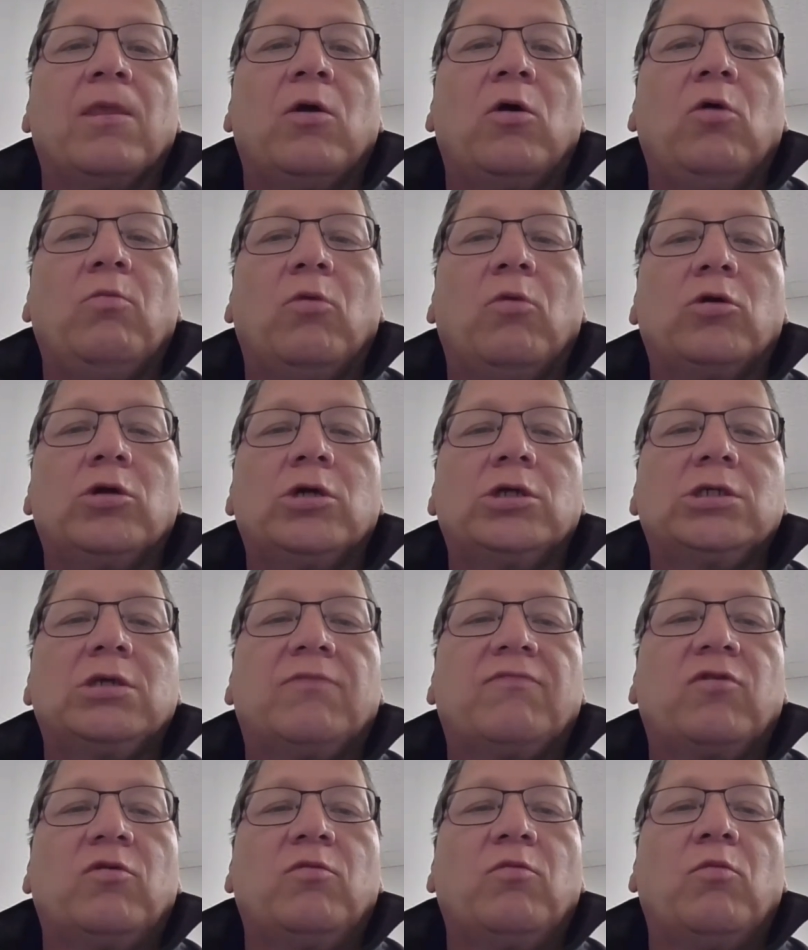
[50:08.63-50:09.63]
home ownership
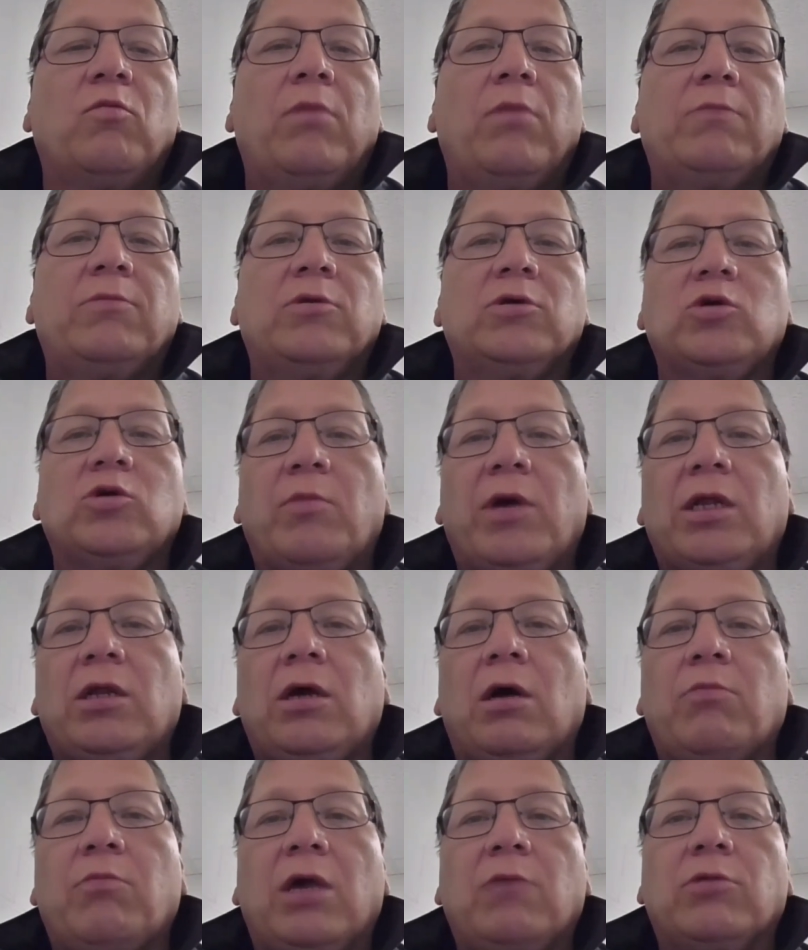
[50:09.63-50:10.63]
for members who may
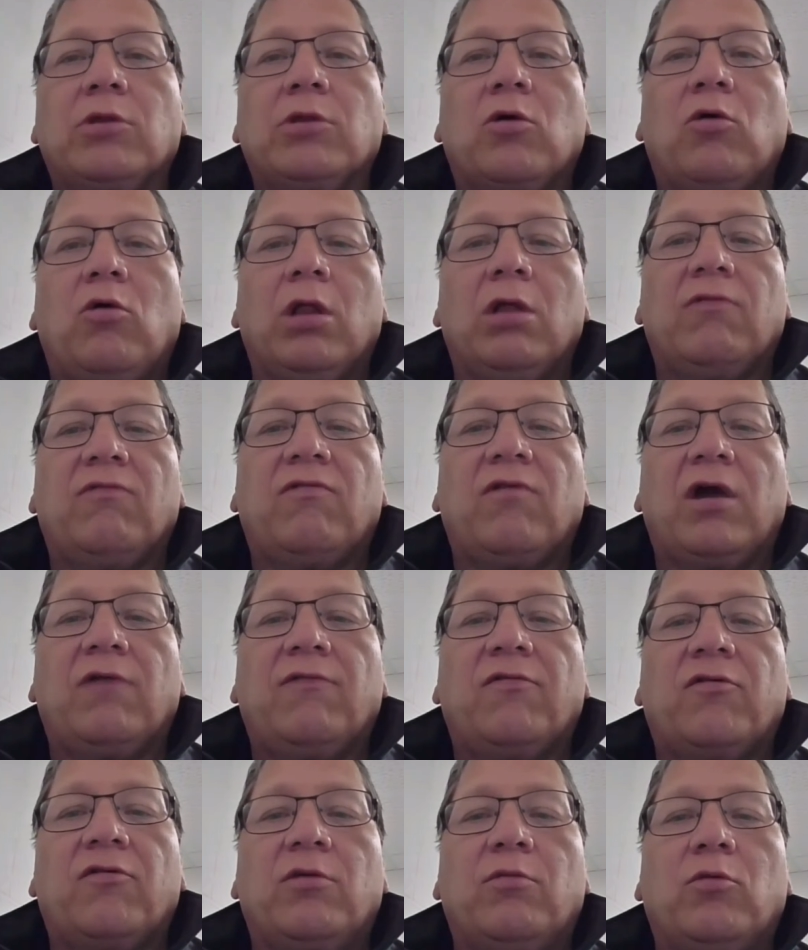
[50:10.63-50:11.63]
not be able to qualify
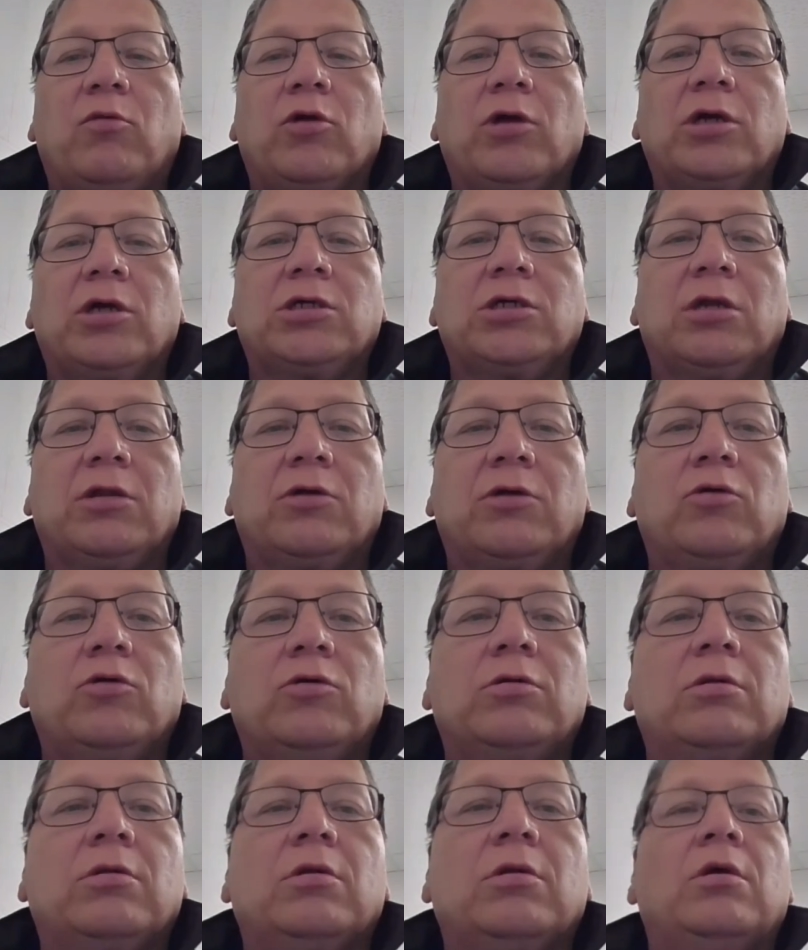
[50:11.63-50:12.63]
for a mortgage on their
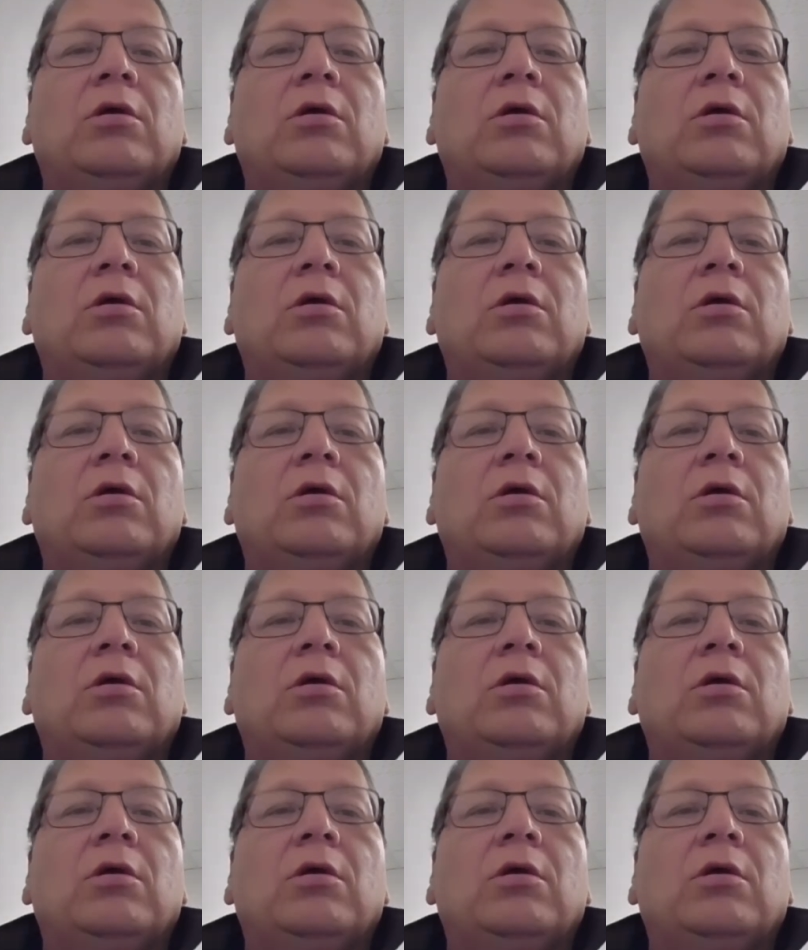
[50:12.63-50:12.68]
own.